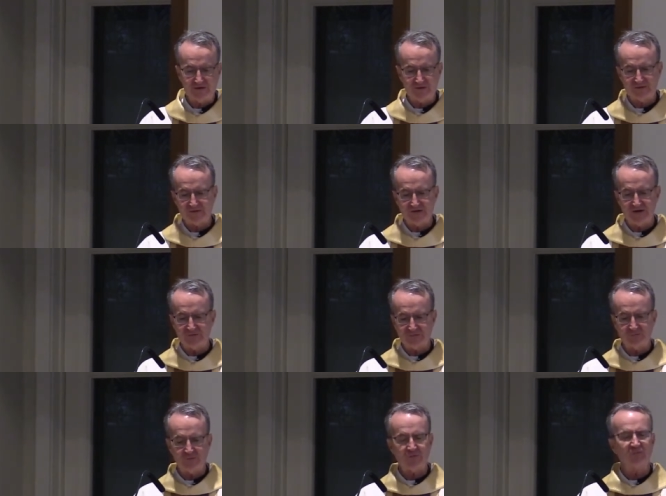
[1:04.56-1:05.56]
and sit down
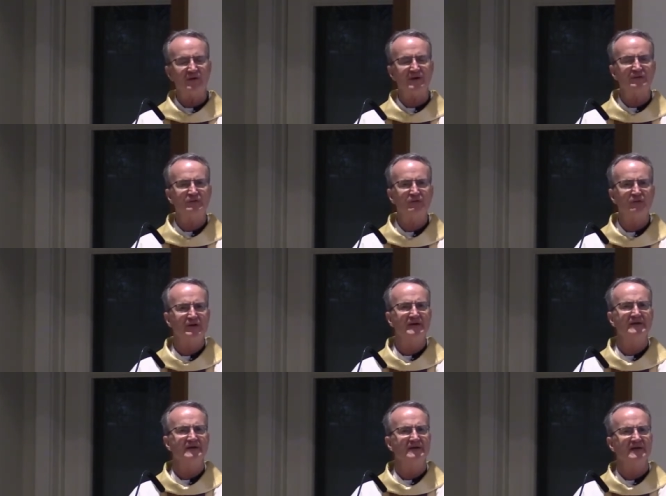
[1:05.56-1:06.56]
to put what is
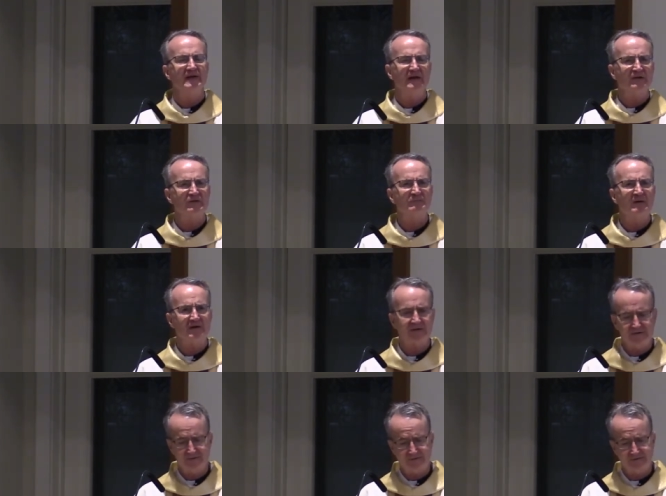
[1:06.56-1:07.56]
good into
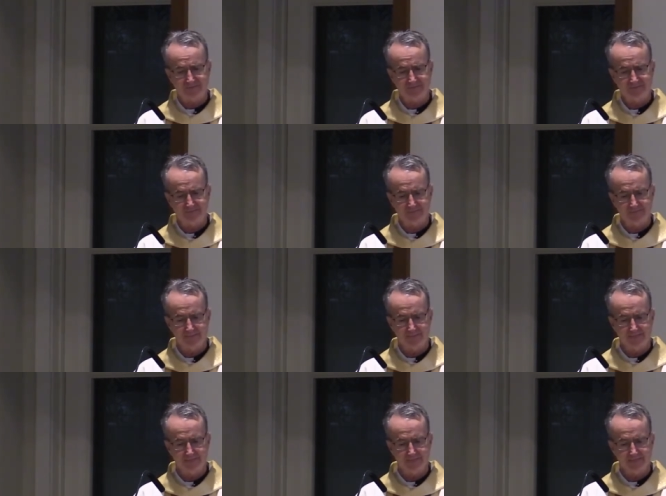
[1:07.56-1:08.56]
buckets.
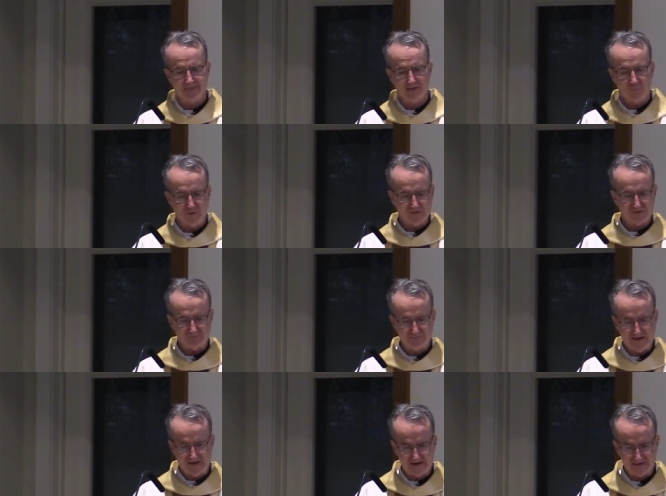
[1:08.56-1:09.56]
What is
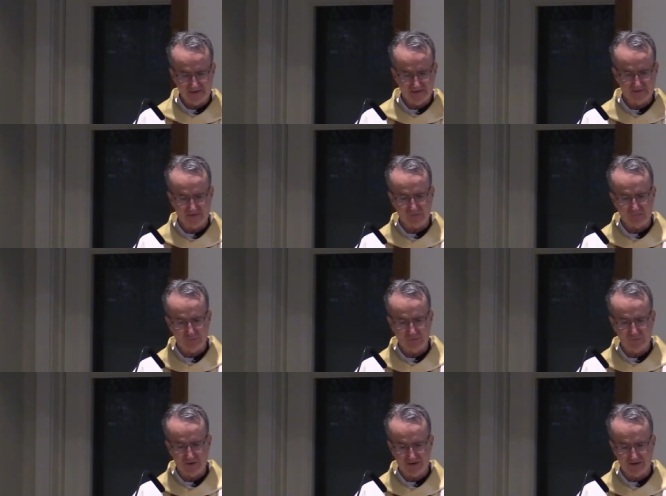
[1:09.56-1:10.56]
bad, they throw
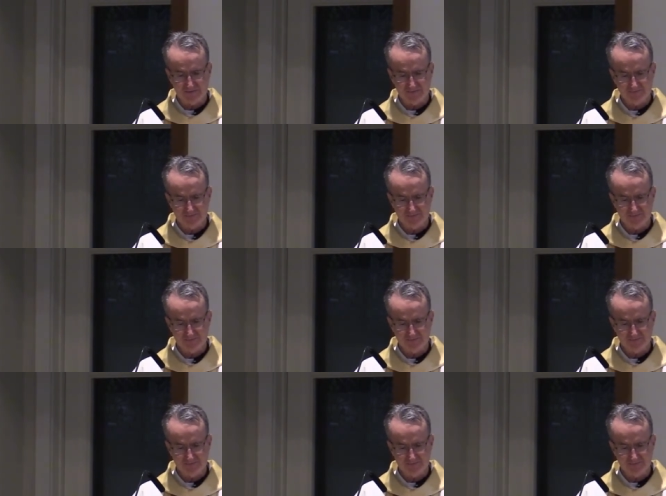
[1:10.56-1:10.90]
away.